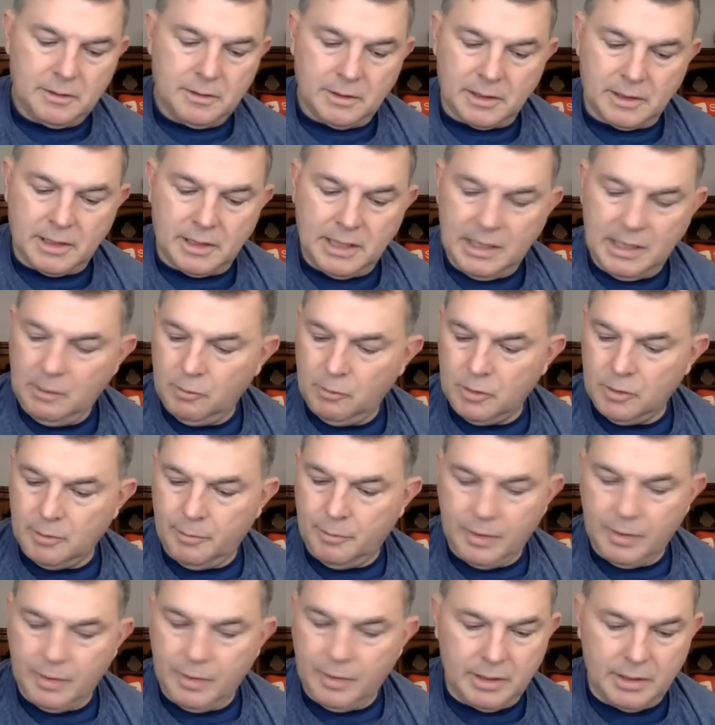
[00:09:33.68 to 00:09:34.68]
The king would
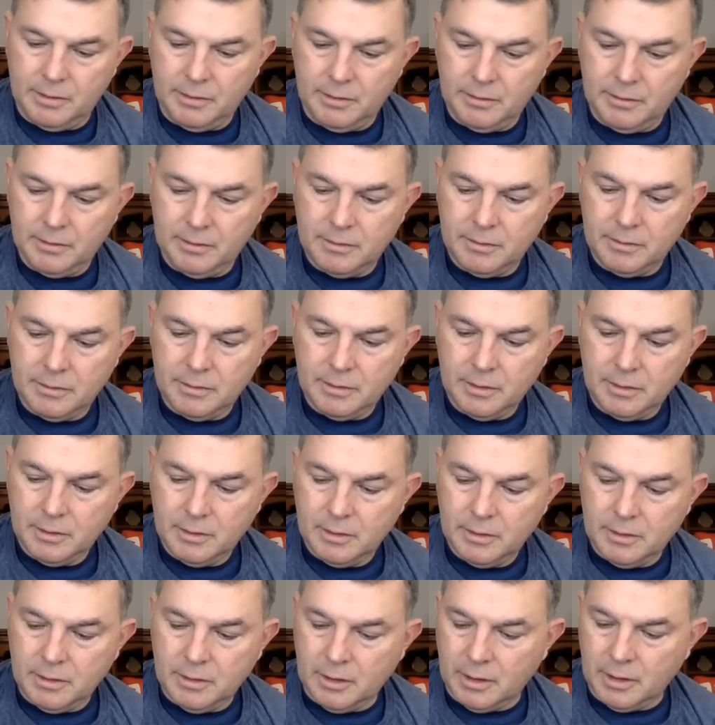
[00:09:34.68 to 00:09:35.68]
have been
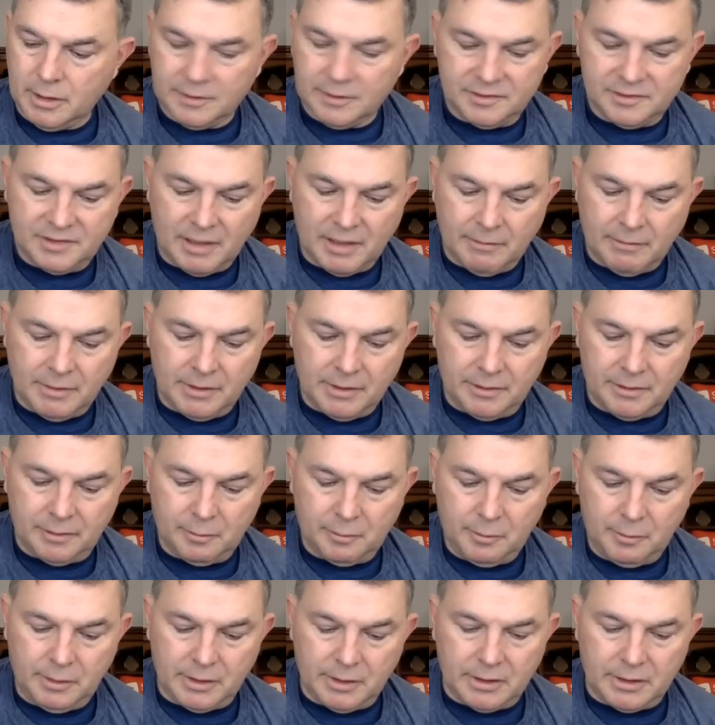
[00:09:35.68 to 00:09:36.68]
uh,
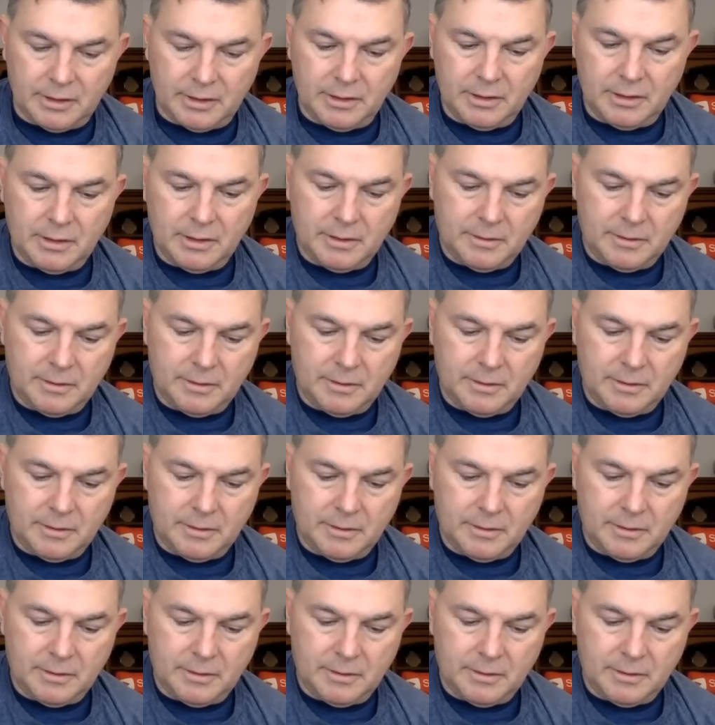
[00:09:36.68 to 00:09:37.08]
seventy-three.